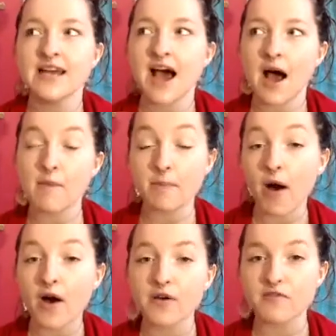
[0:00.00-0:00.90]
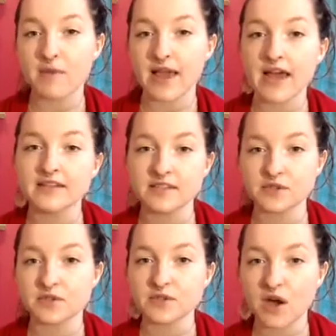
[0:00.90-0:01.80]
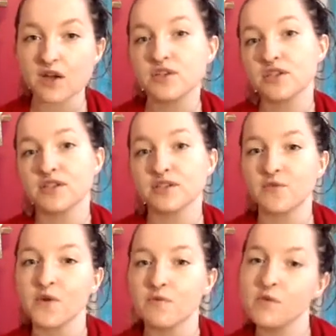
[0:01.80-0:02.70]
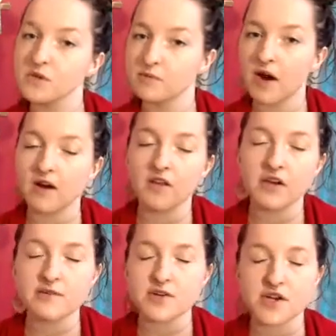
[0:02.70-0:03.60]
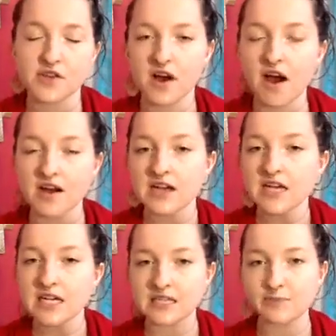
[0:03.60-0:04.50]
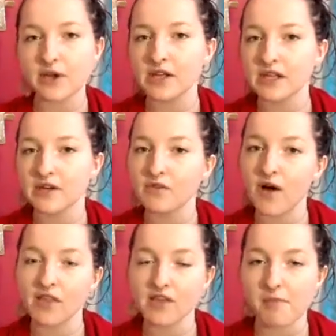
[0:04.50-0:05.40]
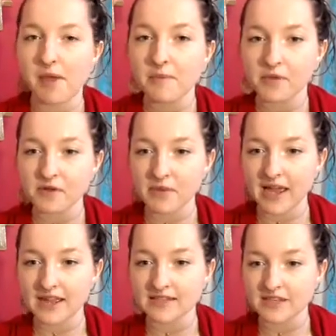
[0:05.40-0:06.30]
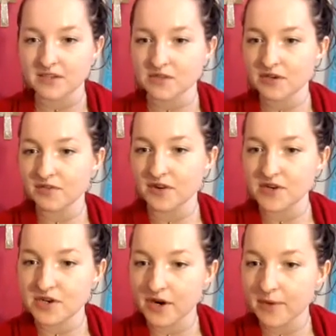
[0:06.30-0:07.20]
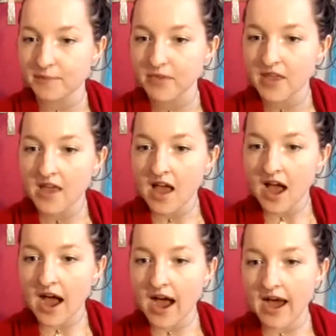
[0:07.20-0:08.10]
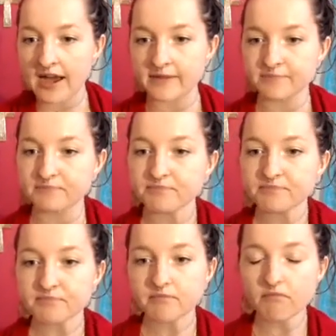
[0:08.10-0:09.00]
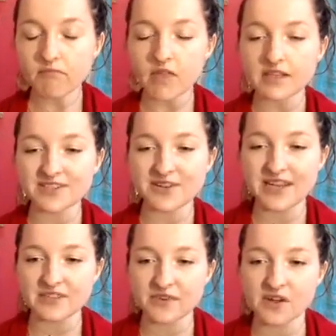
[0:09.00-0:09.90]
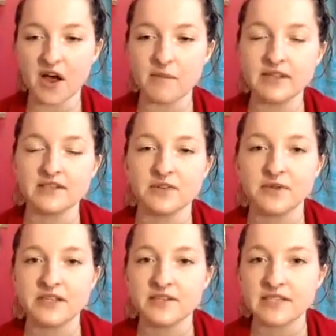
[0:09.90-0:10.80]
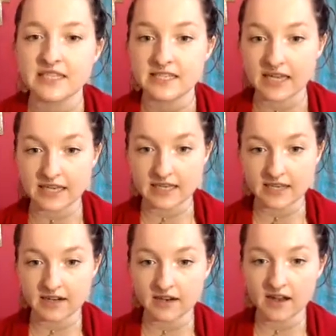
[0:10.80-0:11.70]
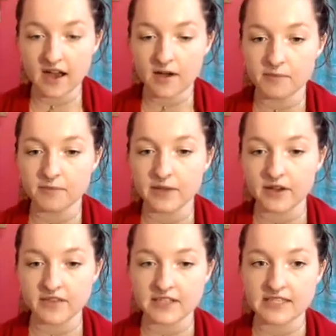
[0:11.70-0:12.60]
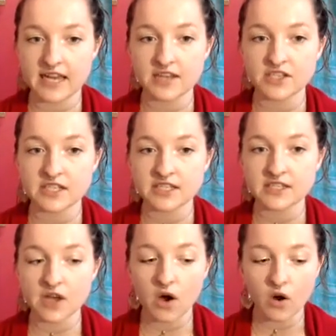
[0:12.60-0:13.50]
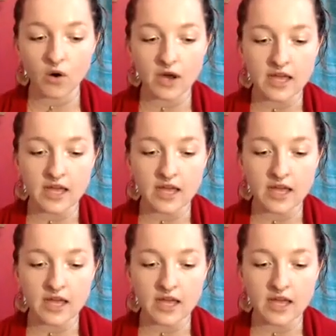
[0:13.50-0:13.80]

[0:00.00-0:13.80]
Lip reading: a part of my ancestors' consciousness for the most part, although I'm sure there are a sprinkling of wealthy people in my ancestry for sure. So thanks for the comments. I'll read those in a second here, being on this tangent. So